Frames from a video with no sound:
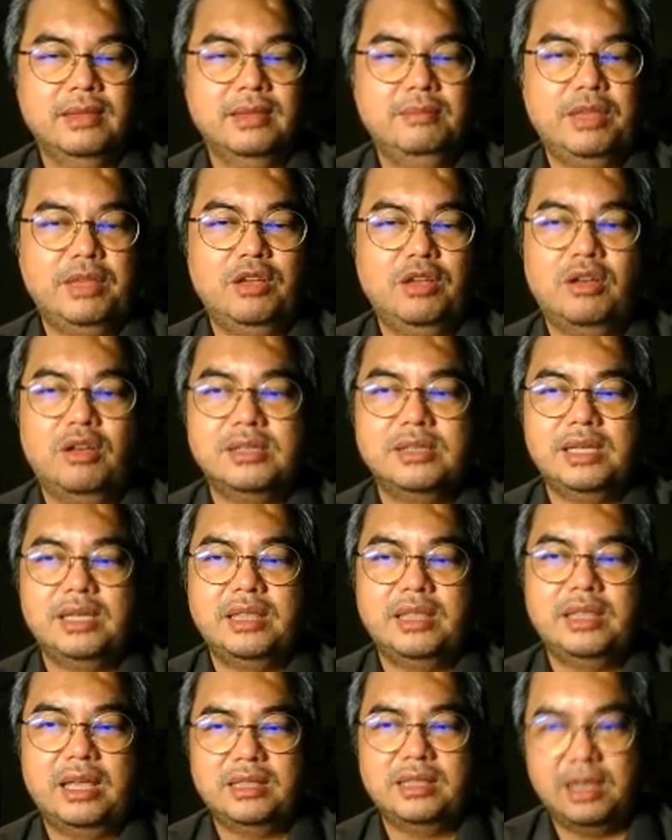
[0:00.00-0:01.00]
But the court
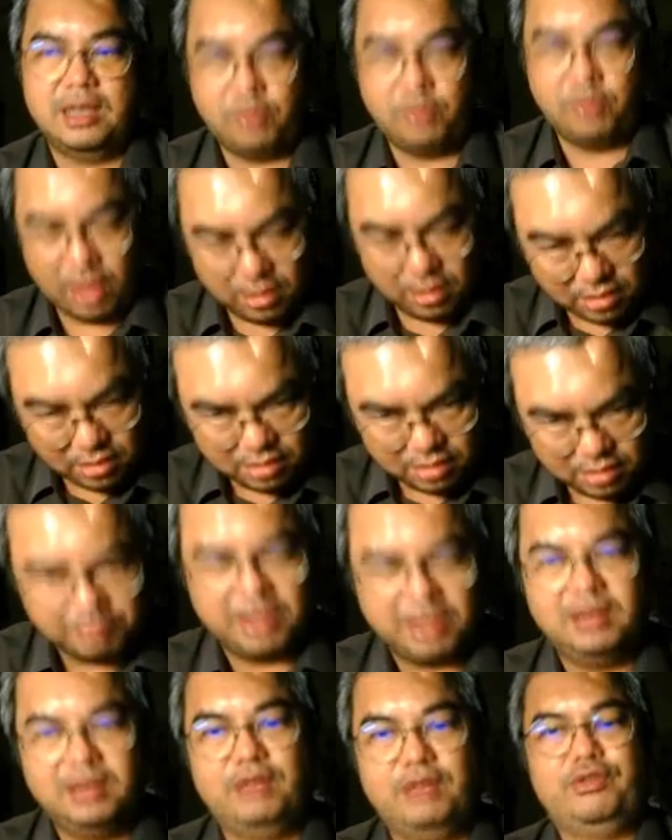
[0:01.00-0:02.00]
said that,
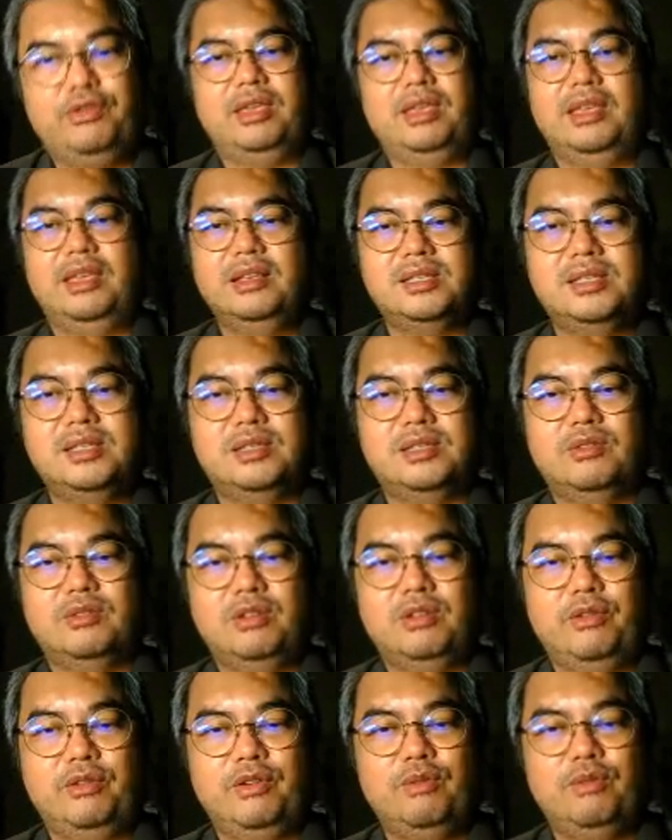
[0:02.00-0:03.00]
but if
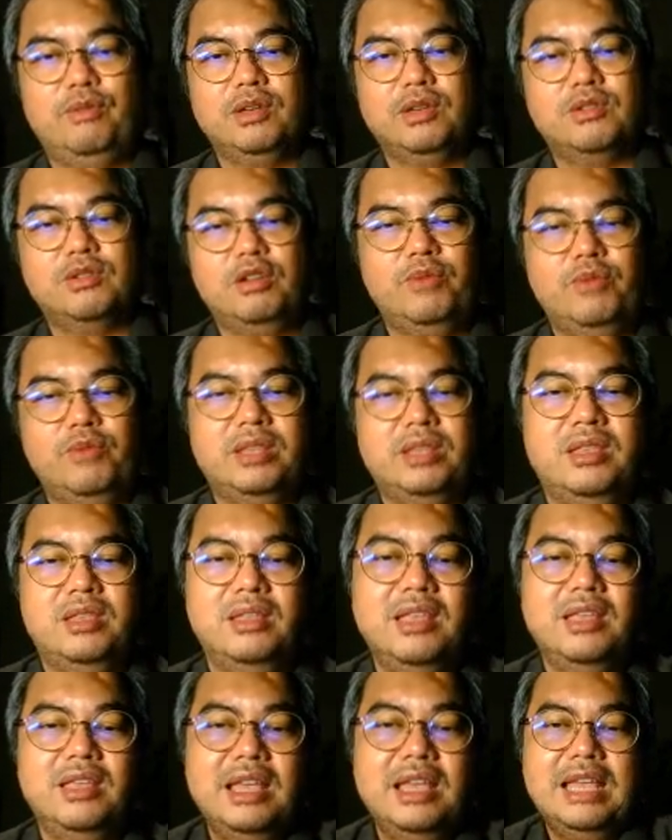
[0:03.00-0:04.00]
he was
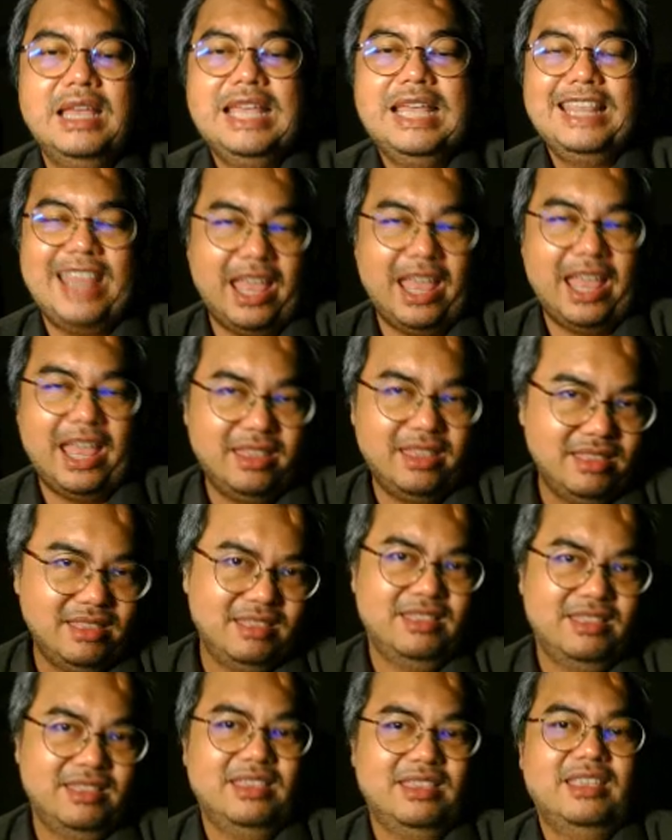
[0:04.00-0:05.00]
convicted, then
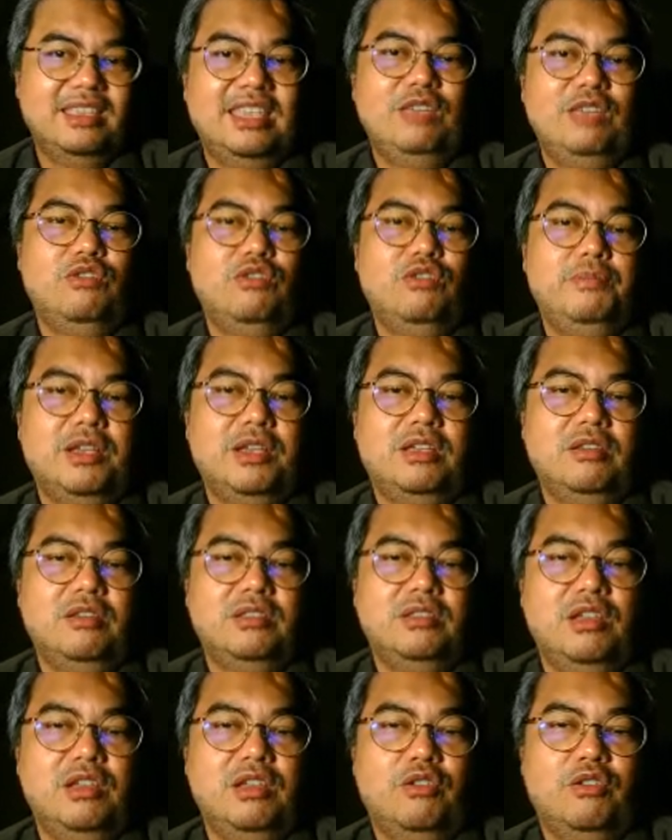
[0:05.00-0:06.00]
he will be
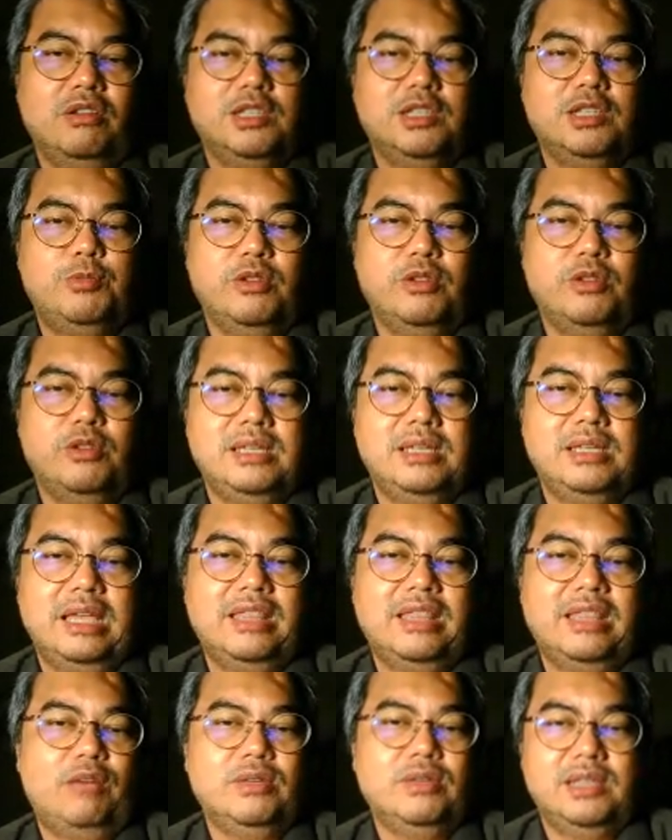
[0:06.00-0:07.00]
guilty of conspiracy,
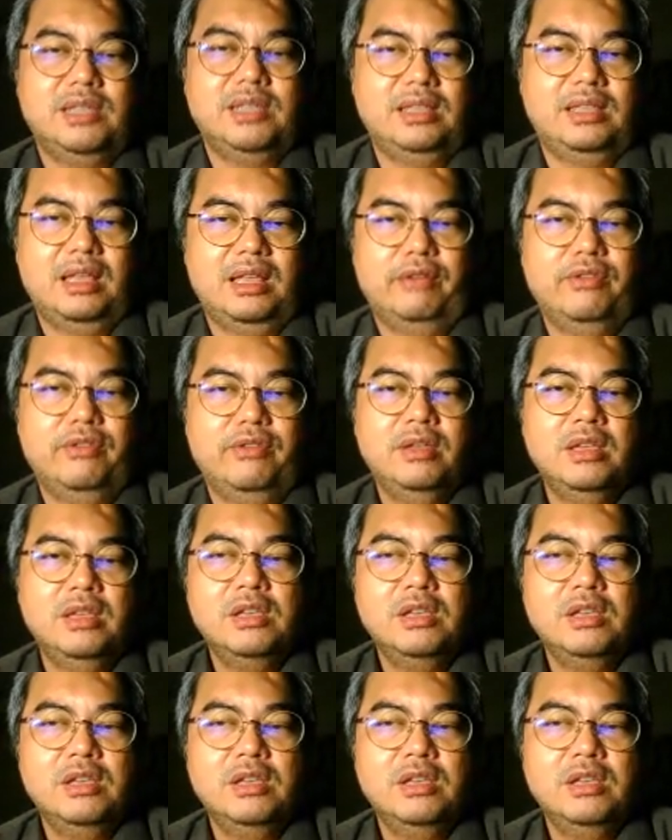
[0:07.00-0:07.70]
and that was enough.